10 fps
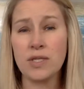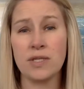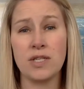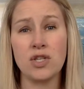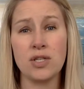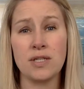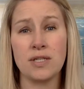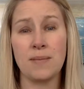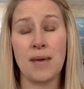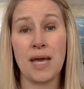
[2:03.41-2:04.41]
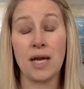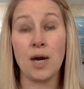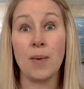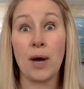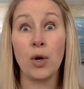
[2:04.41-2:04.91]
decisions to make
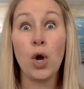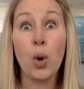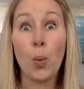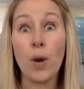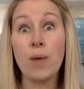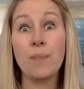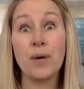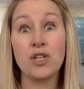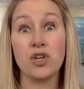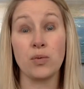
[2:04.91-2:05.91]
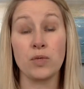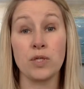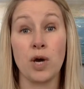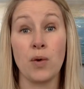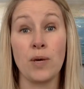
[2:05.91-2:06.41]
about where budget was
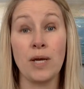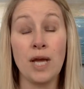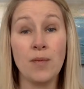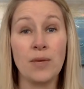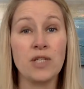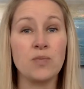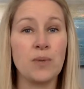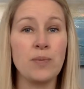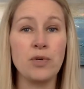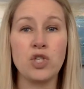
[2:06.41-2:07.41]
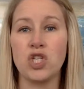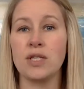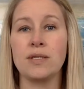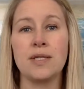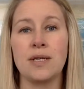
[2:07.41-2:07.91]
going because people
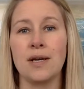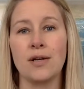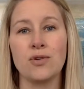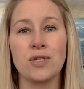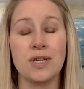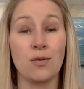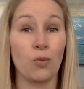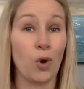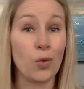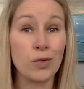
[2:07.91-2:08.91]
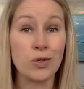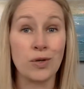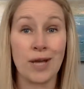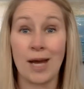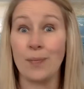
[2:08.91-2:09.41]
just didn't understand what was going
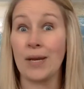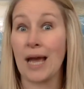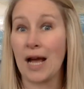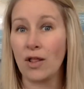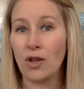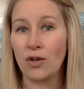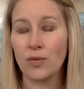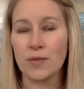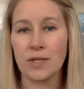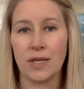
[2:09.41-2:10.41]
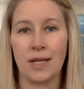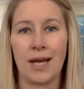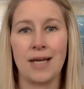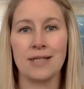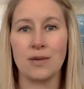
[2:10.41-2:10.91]
to happen, how long it was going to
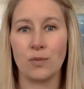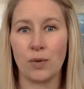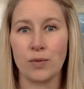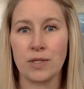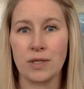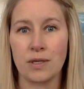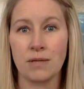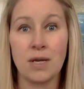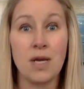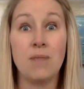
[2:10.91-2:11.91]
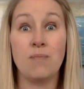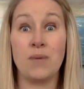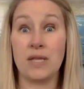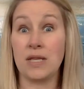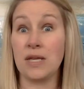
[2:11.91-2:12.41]
last, and what was going to
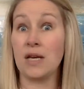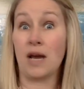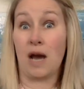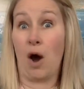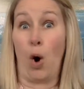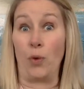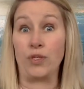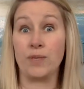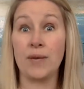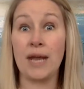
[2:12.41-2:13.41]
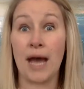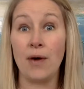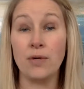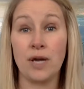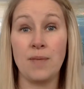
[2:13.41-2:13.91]
be the ultimate
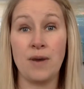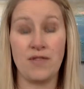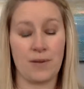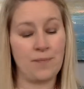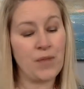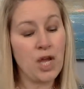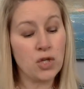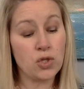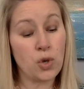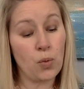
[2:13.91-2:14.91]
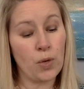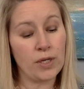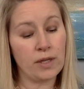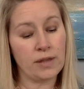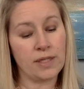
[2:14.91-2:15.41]
outcome of it. So, one of
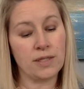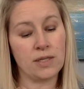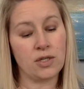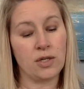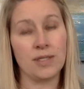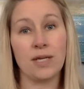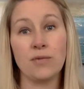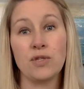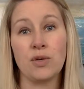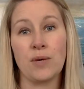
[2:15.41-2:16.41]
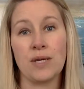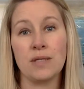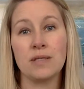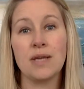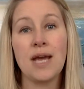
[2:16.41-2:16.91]
the things that Dawn tells you
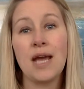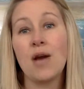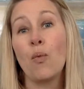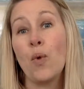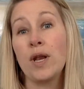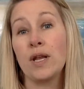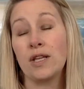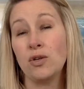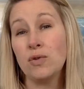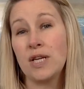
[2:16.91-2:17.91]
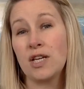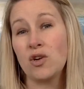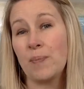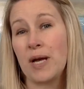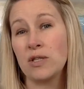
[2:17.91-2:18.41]
is when you take your
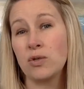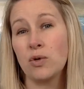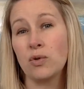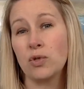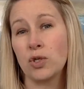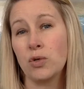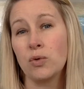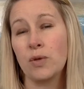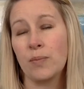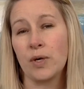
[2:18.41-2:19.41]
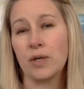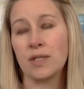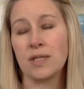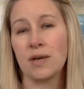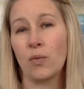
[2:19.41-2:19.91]
pencil to the
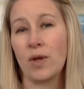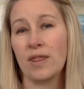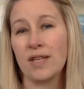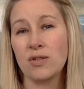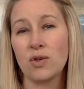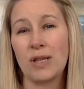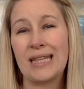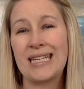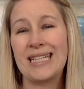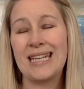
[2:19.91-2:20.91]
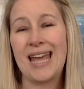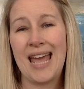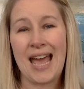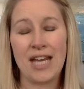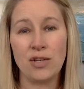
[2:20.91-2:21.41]
books, when things are lean
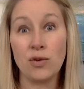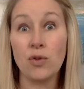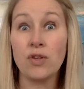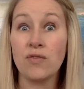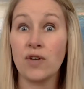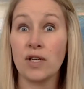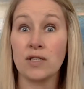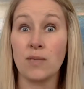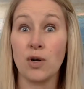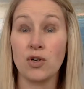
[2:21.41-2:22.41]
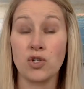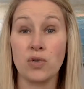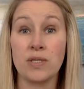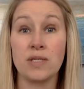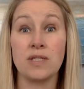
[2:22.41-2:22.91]
and you know that you've got some hard
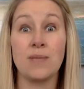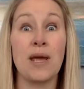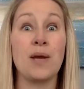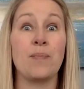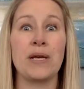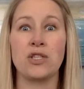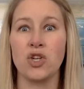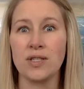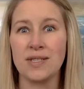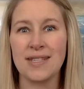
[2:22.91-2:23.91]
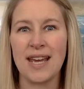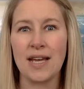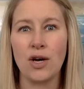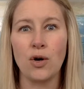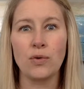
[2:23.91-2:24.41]
choices to make based on
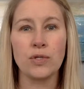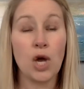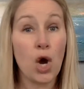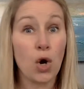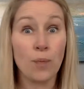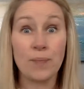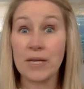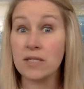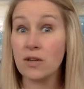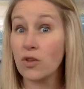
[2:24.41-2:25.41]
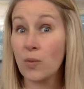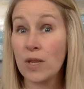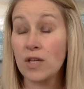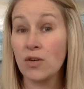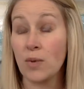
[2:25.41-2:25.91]
sales or based on the way
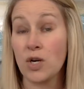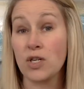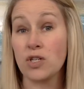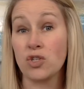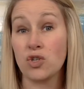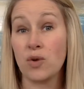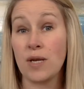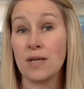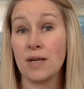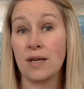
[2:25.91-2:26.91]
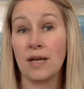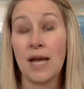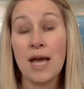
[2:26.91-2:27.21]
that your market is trending,